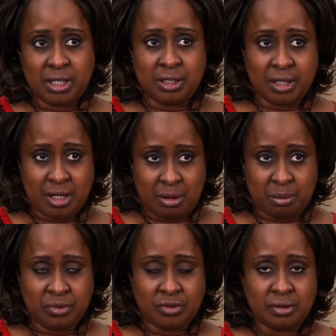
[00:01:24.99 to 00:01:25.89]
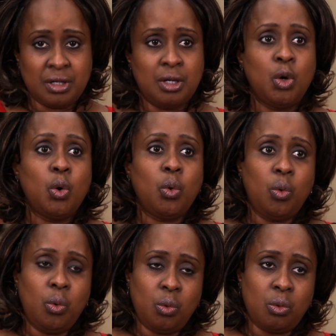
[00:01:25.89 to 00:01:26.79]
it comes
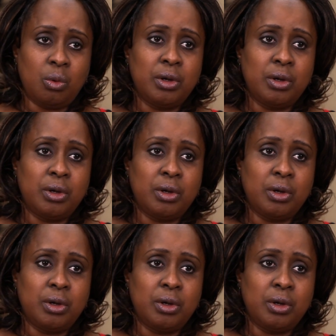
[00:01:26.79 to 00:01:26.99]
or